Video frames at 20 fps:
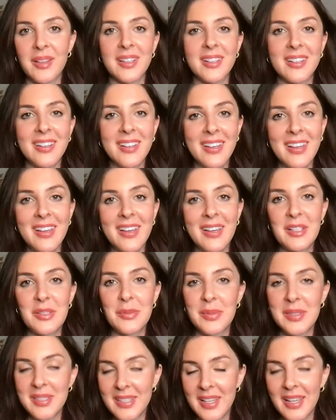And as
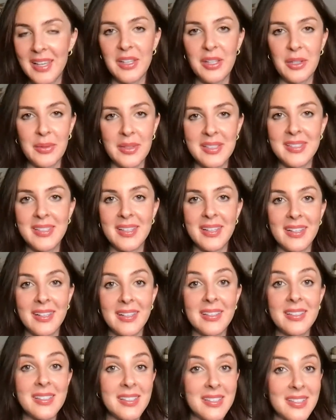we say at
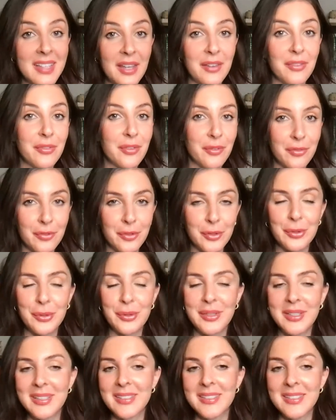USAID, safe
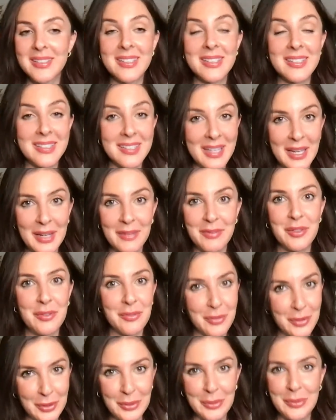food is saved
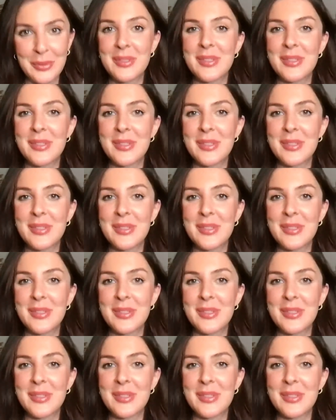food.